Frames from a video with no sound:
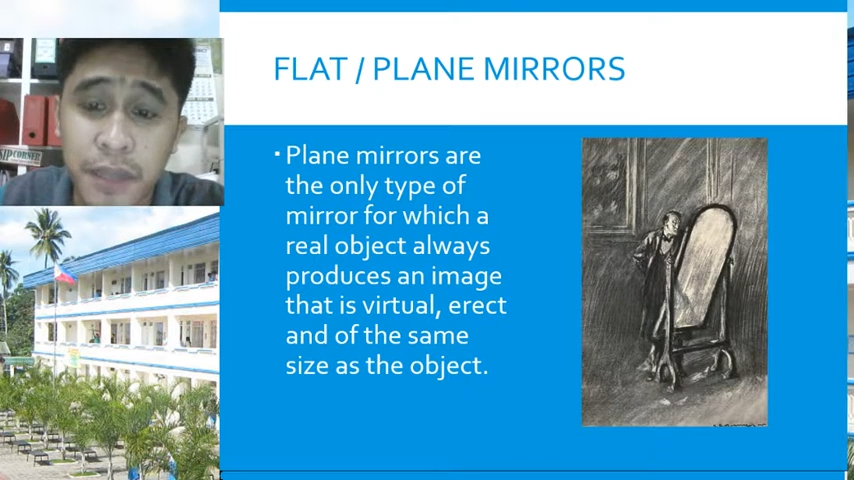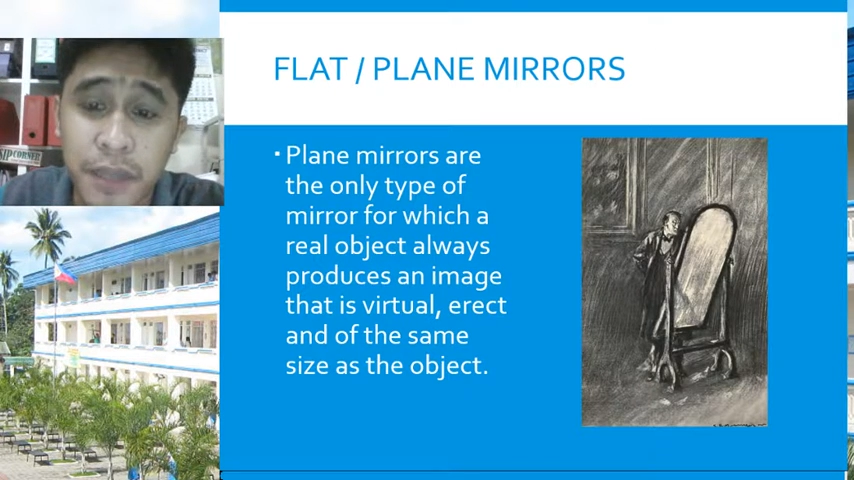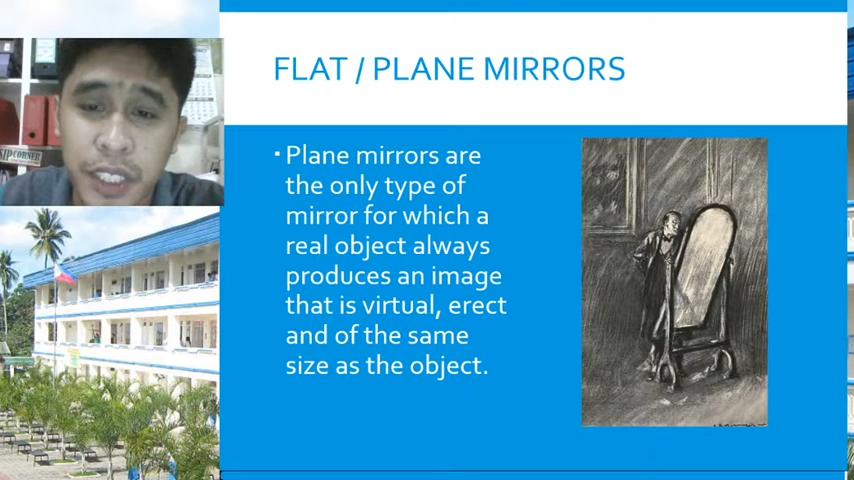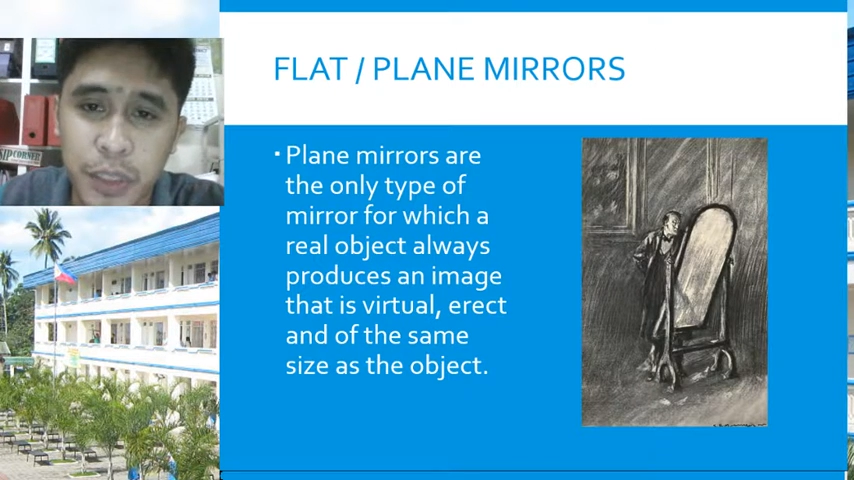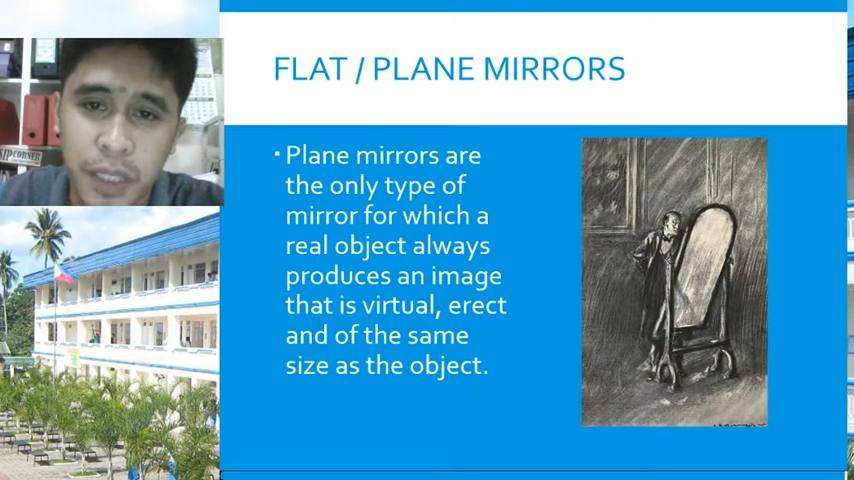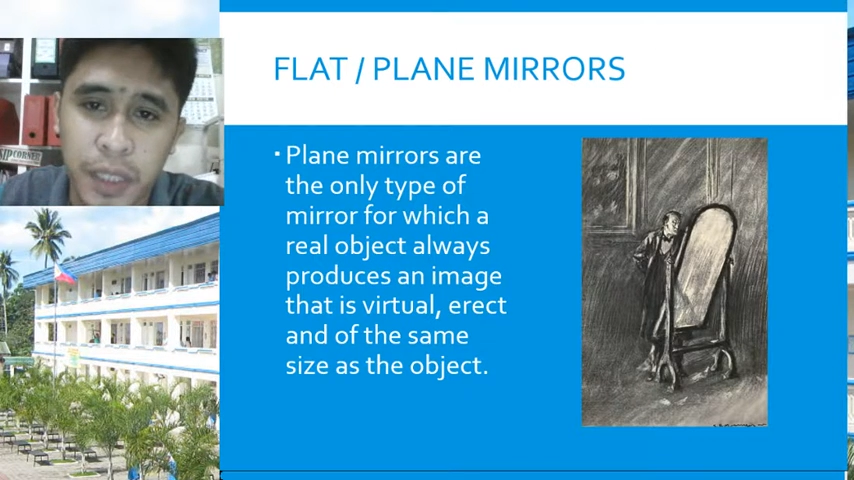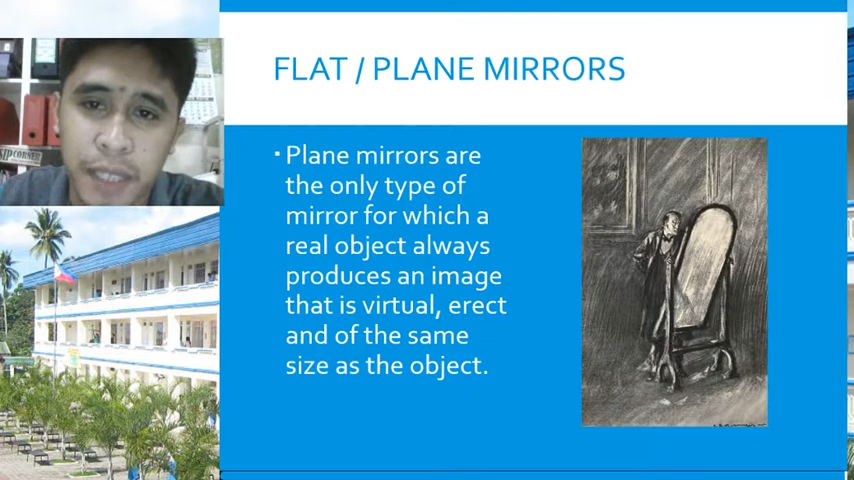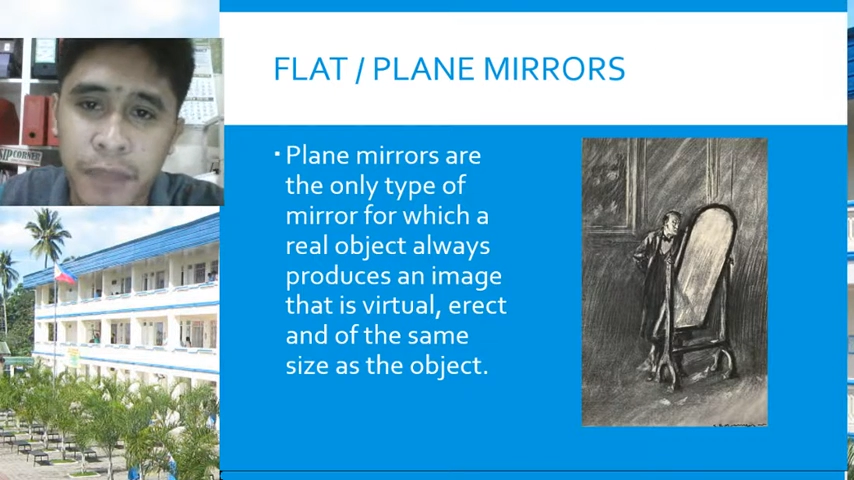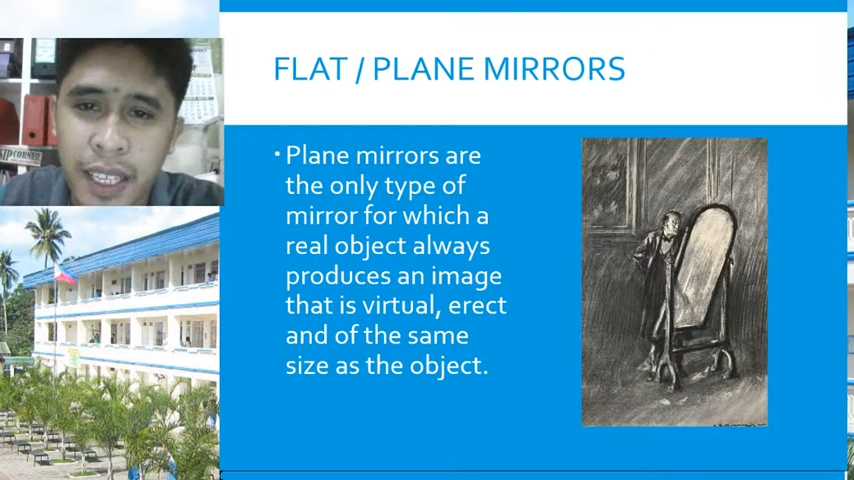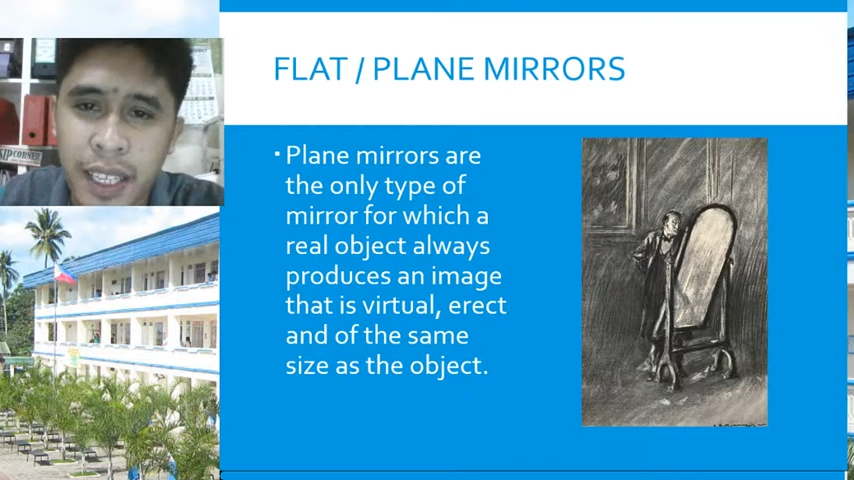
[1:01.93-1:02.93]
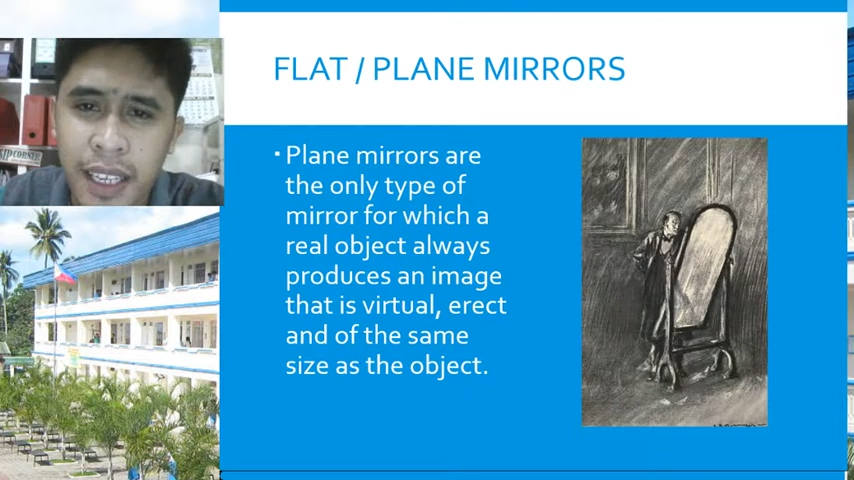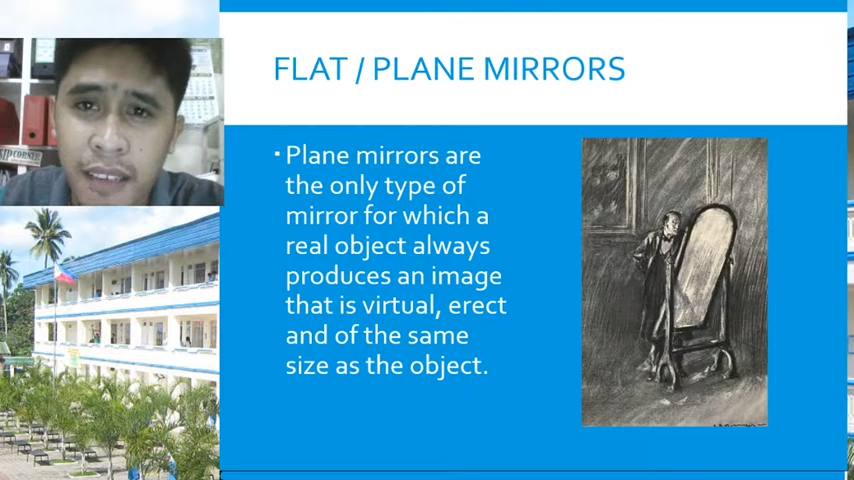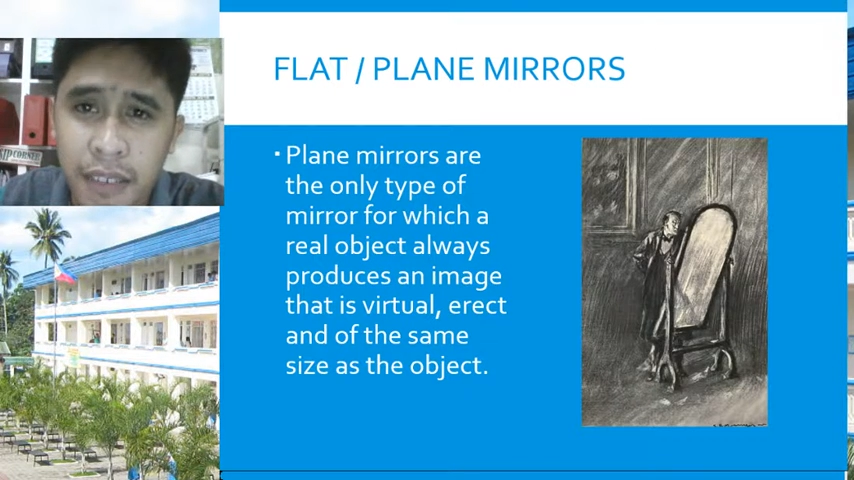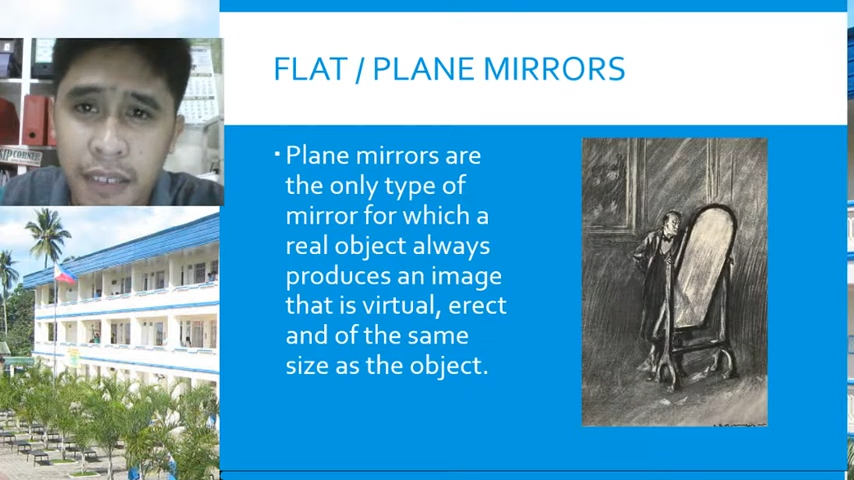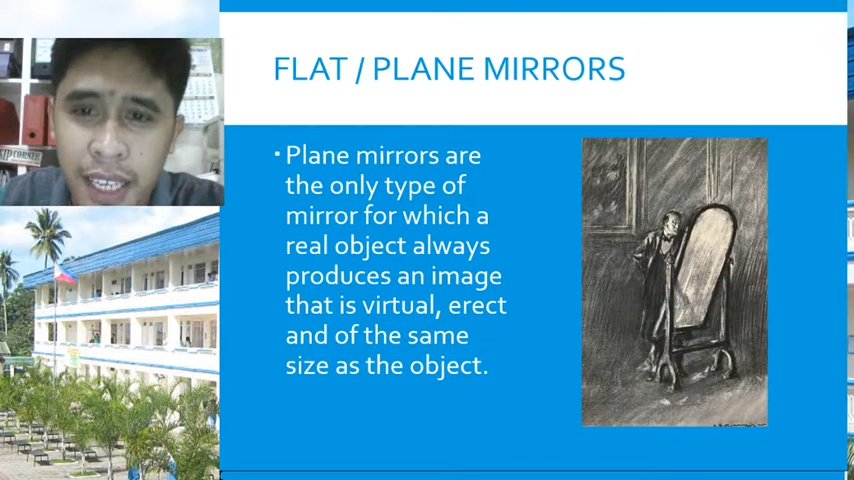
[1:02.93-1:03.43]
virtual,
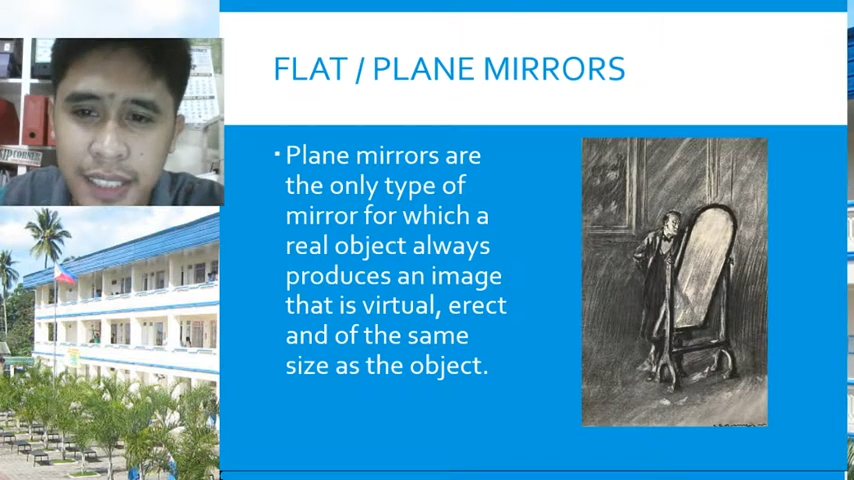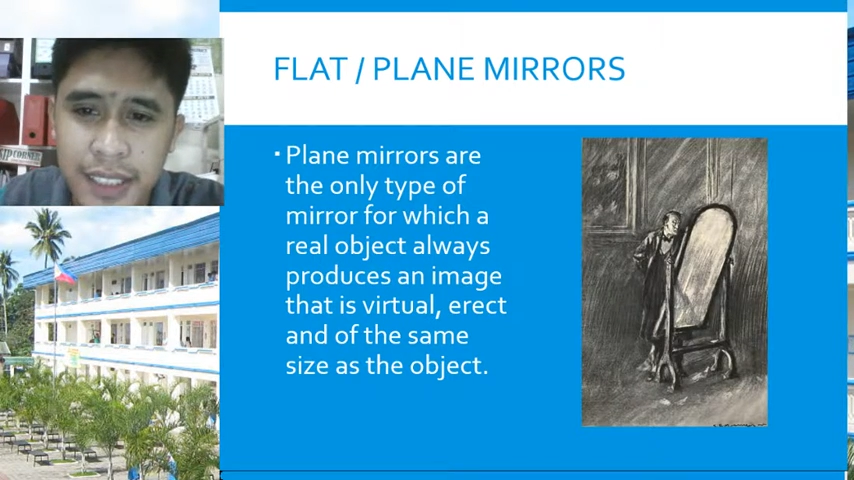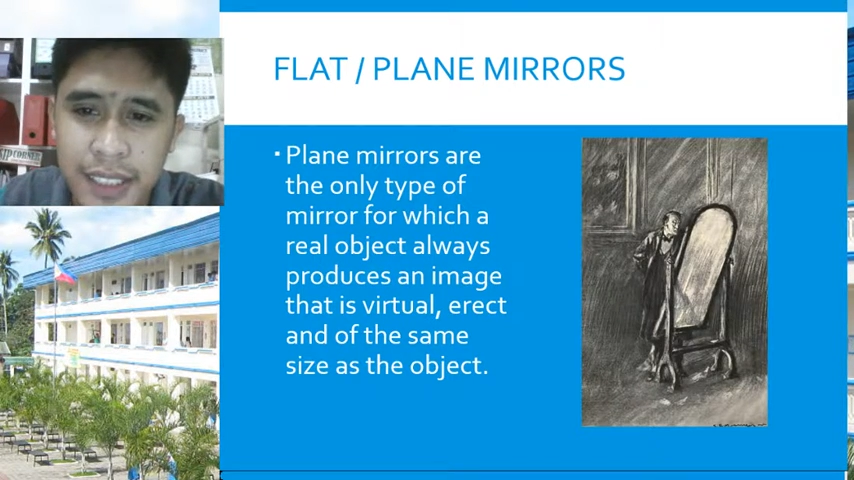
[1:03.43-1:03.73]
erect,